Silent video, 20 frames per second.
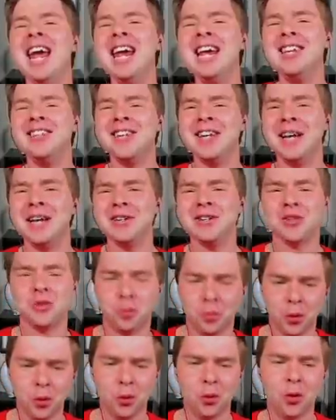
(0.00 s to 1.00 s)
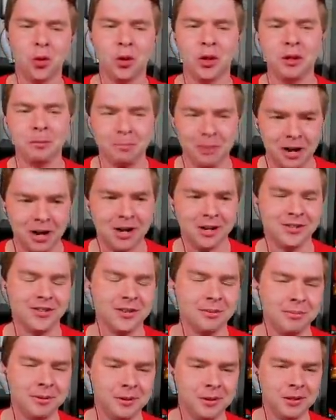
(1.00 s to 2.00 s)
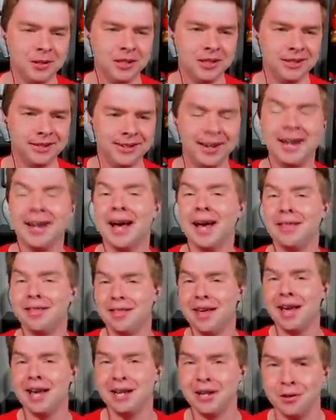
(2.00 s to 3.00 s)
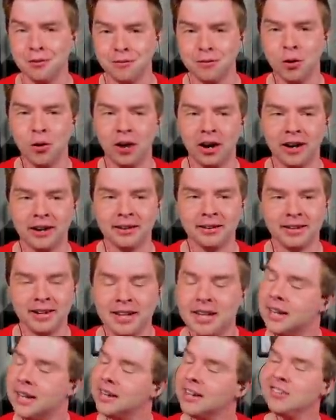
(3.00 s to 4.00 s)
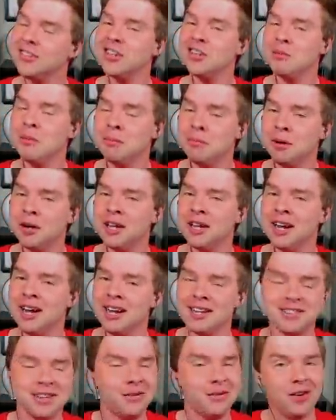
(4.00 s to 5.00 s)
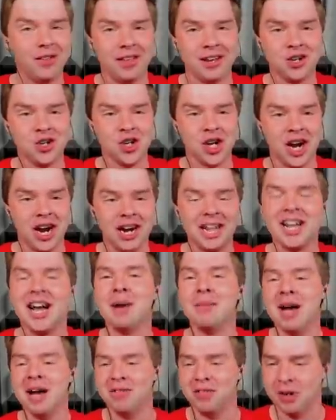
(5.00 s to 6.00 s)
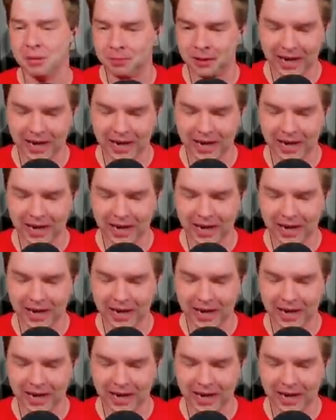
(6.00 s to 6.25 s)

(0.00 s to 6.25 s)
Easiest rule possible, and I thank you for it. Because it's been pretty nice. Everything's shiny, I'm having a